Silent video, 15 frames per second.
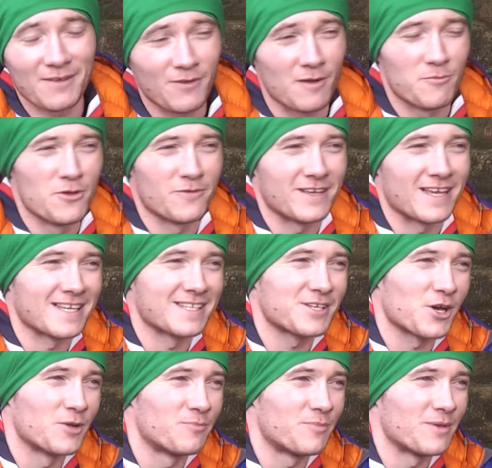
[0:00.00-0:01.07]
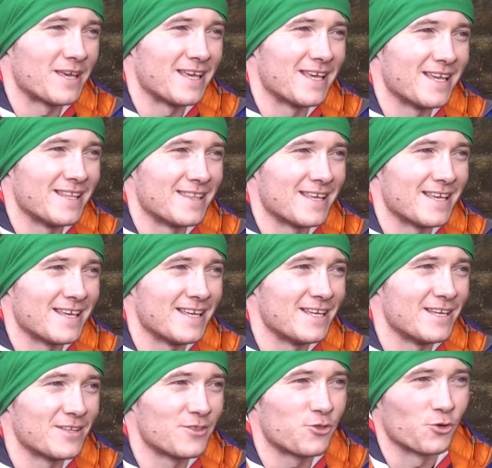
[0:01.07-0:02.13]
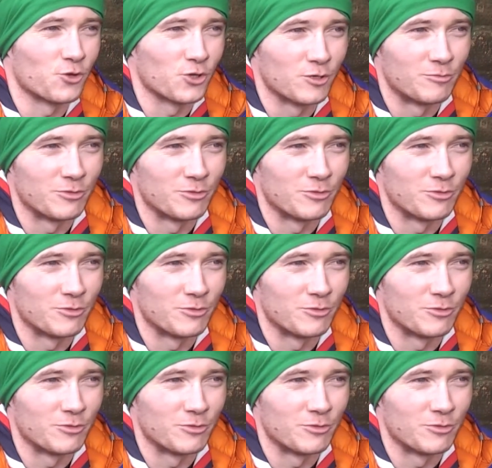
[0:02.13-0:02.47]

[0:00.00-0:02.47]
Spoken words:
favourite movie has got to be The Jungle